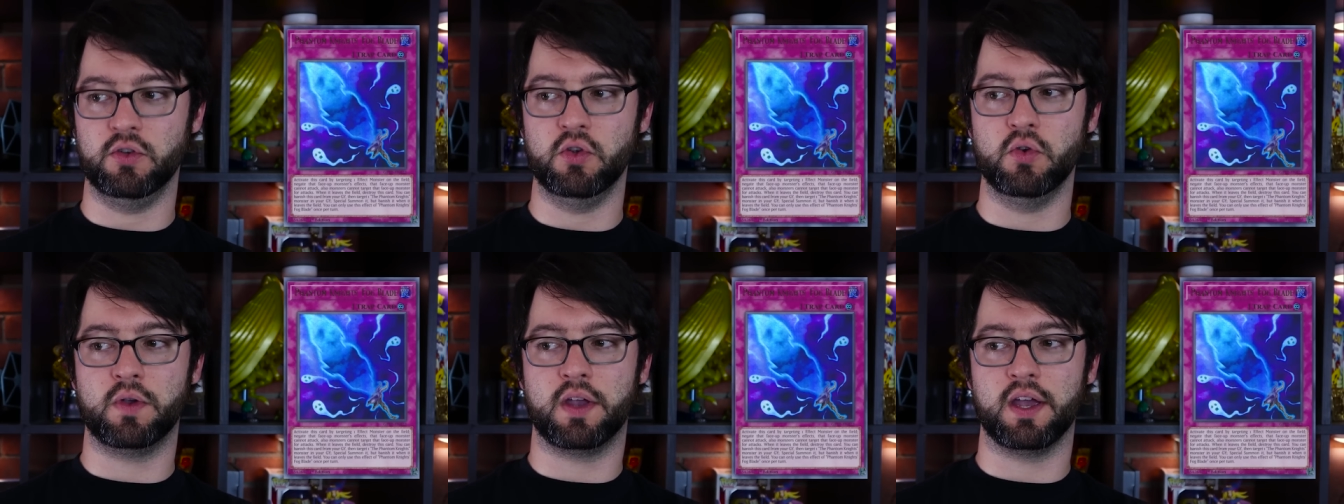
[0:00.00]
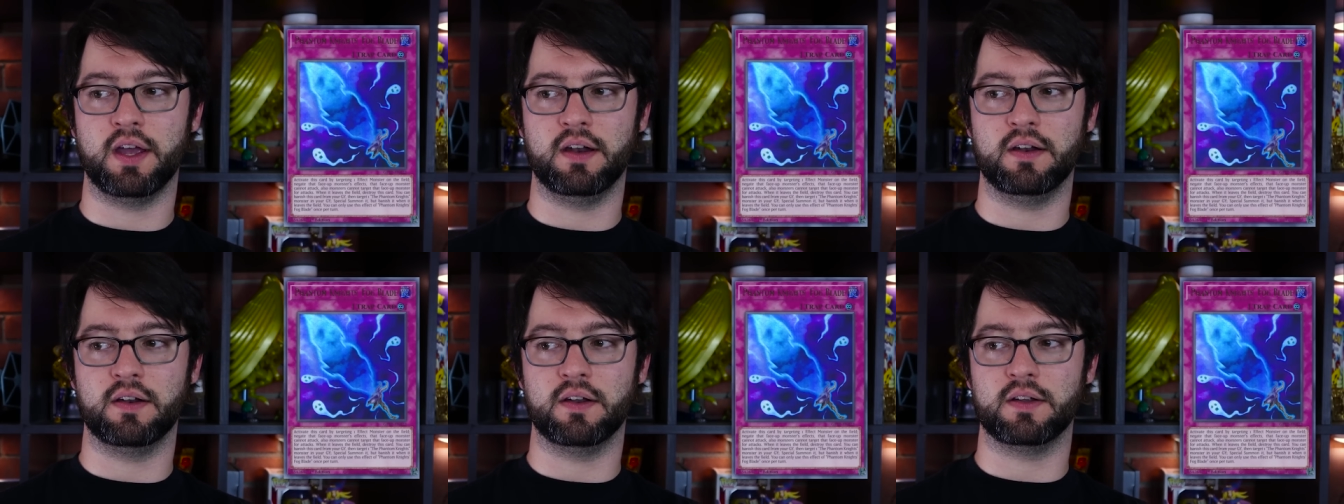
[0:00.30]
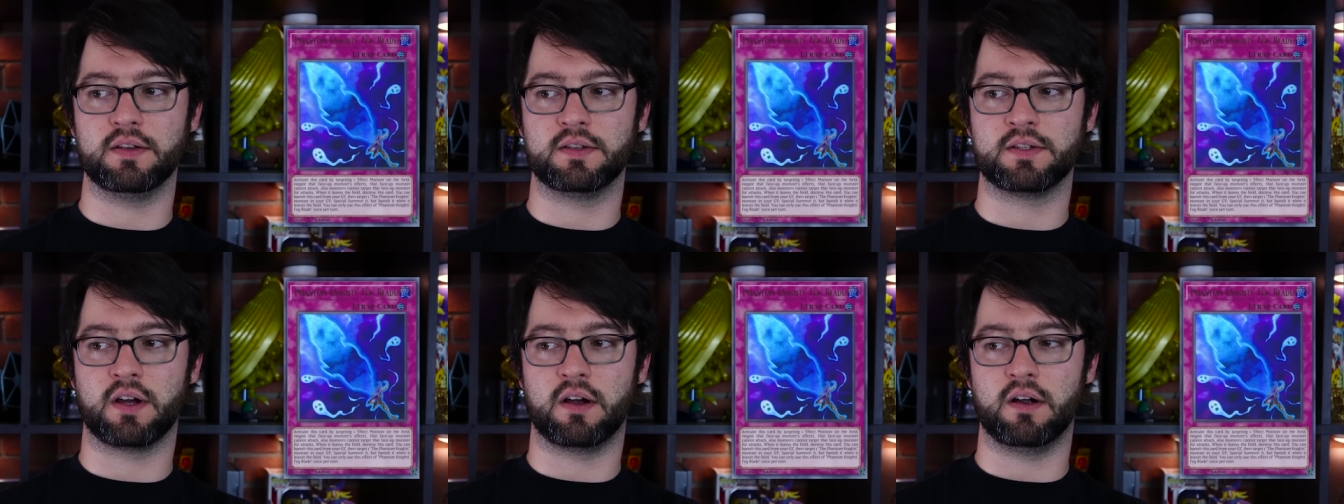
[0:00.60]
you
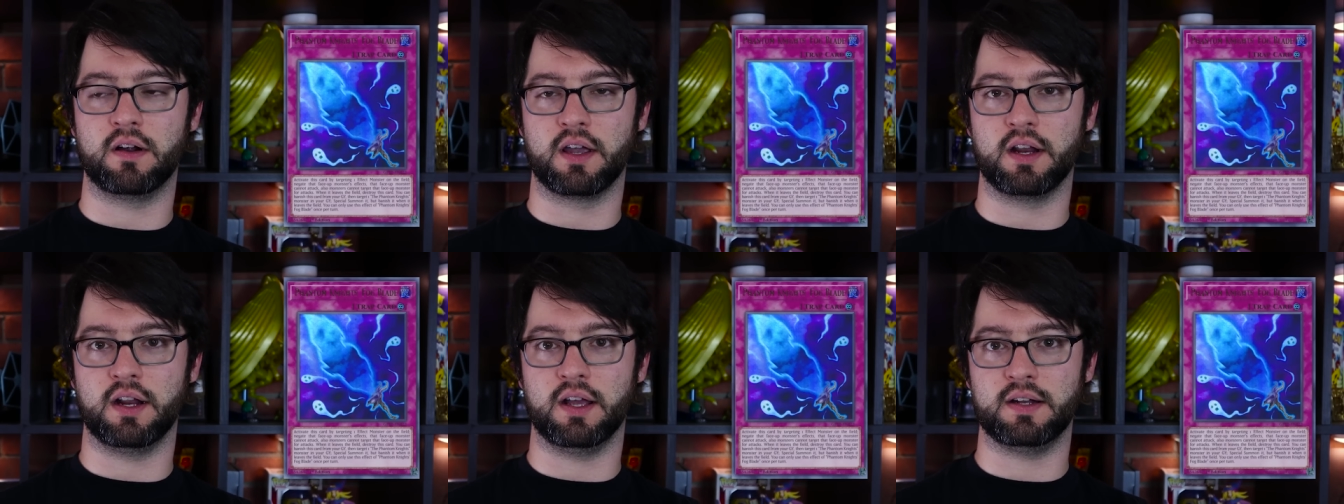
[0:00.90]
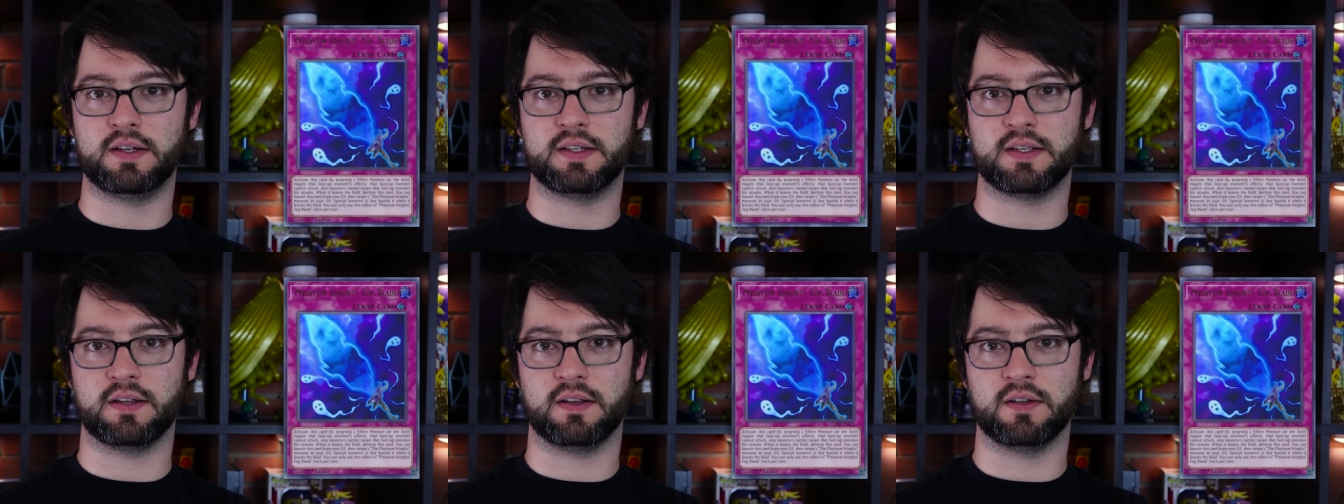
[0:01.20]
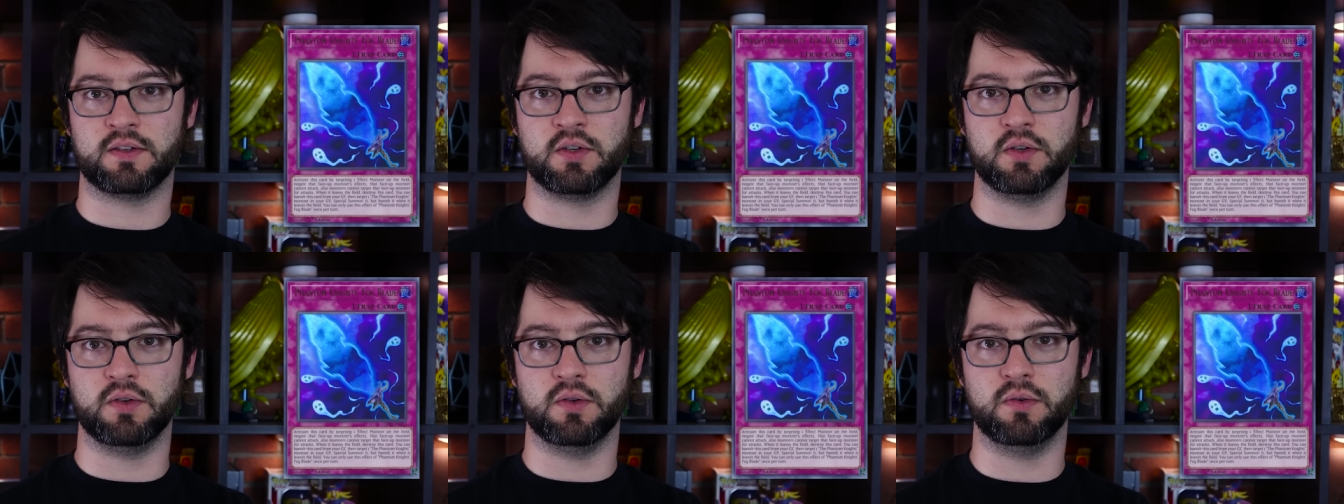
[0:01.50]
can target it
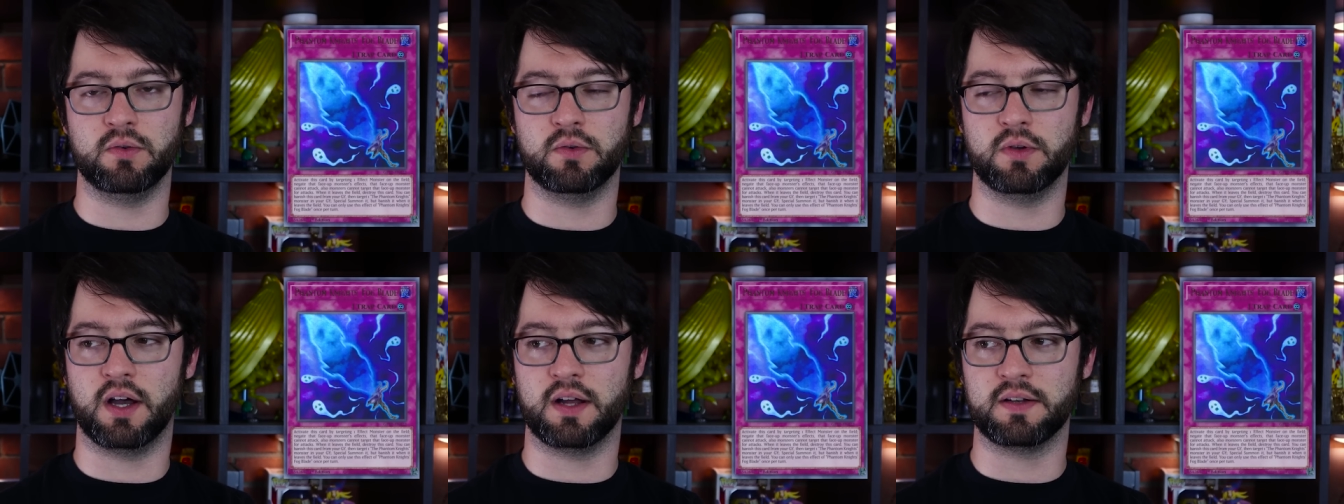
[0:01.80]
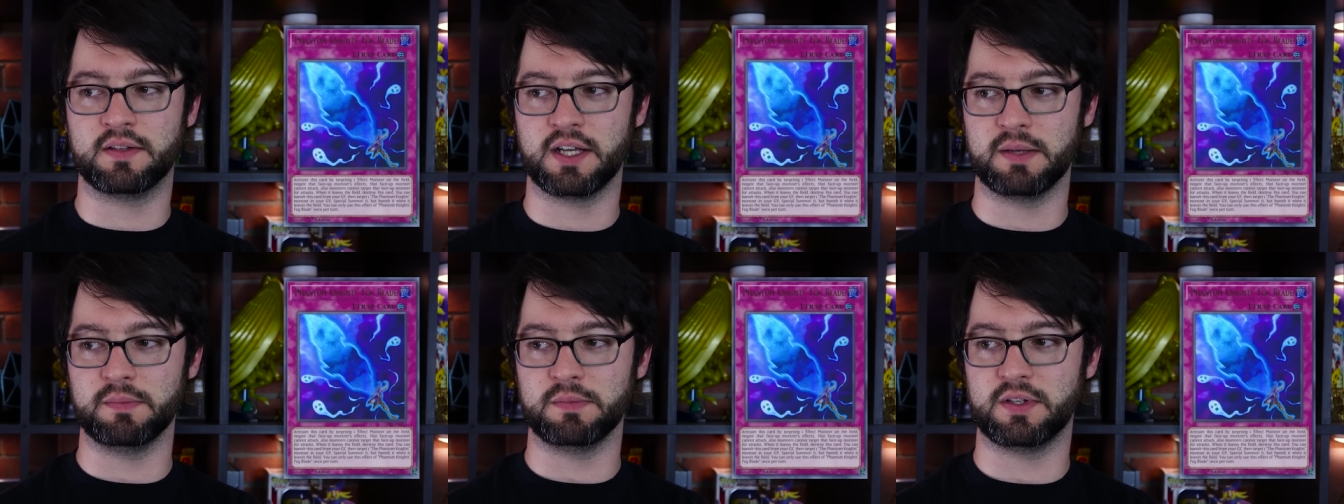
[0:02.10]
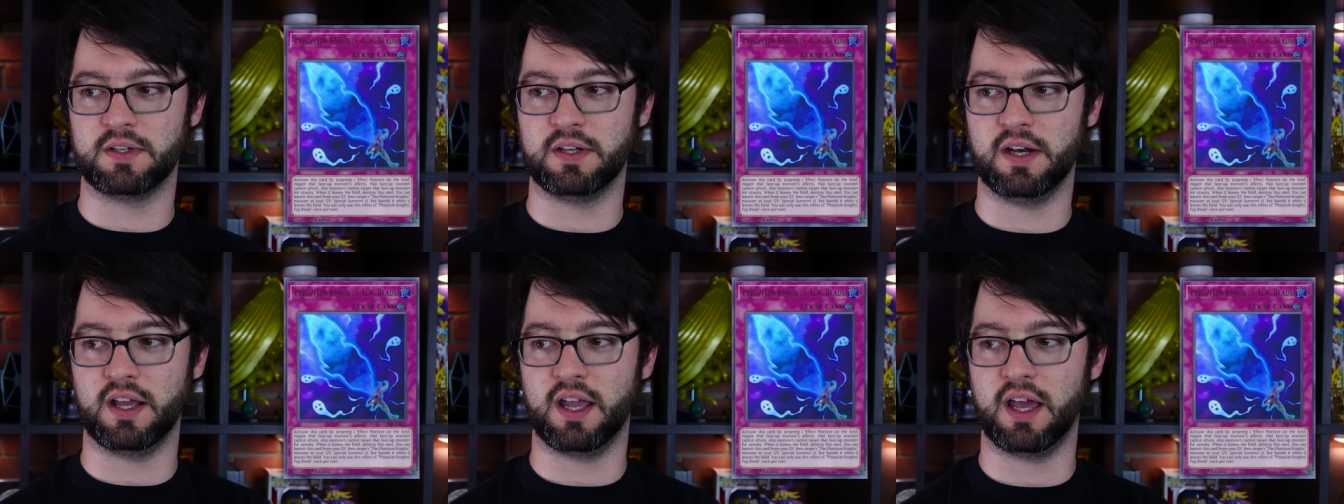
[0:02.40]
to
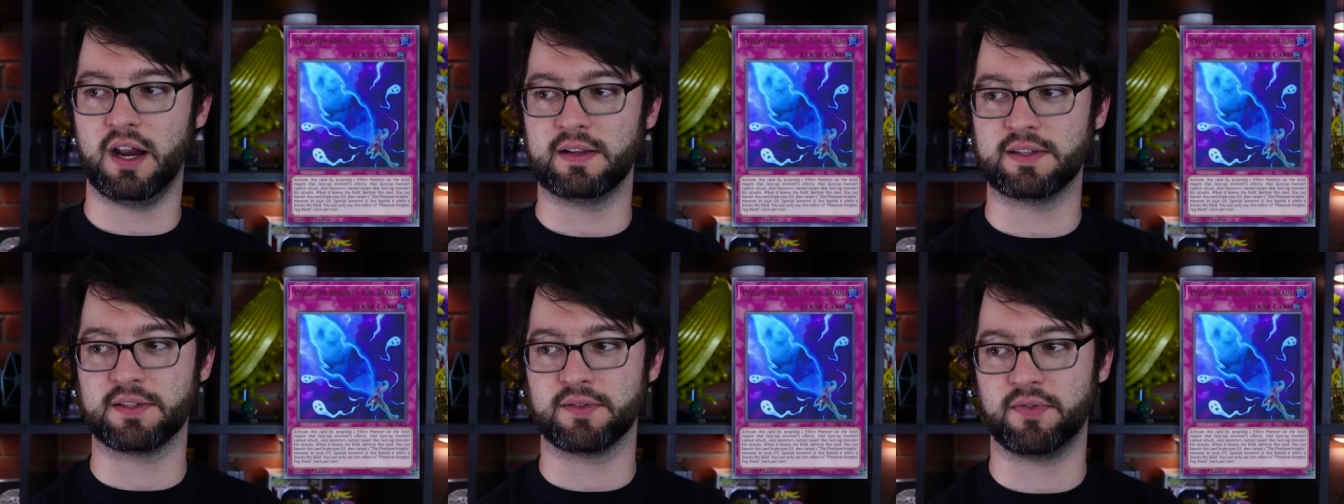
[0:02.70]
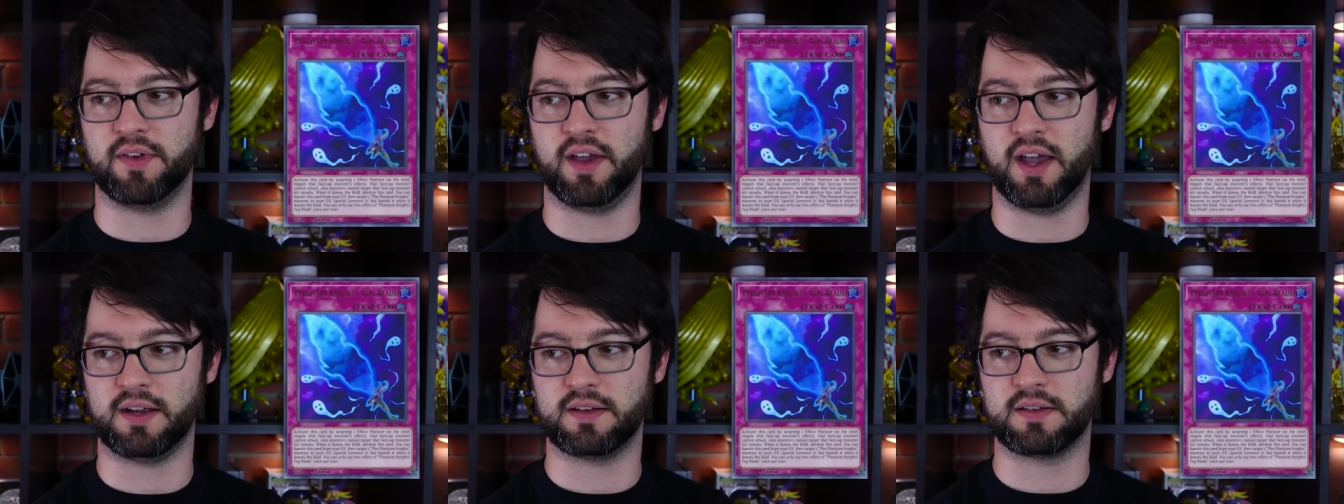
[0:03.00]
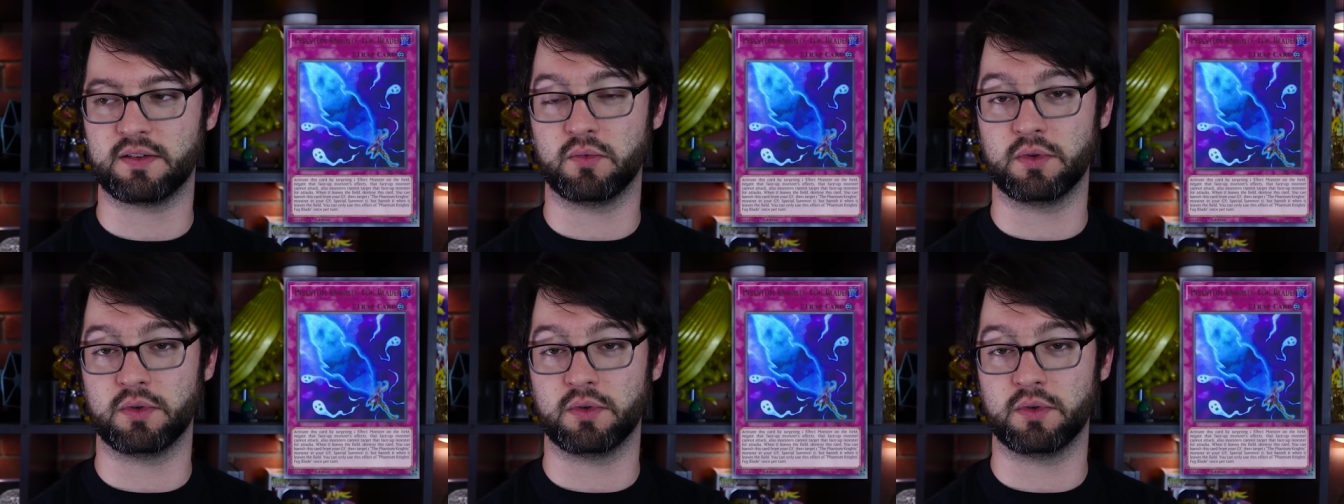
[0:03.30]
attempt to negate its effect,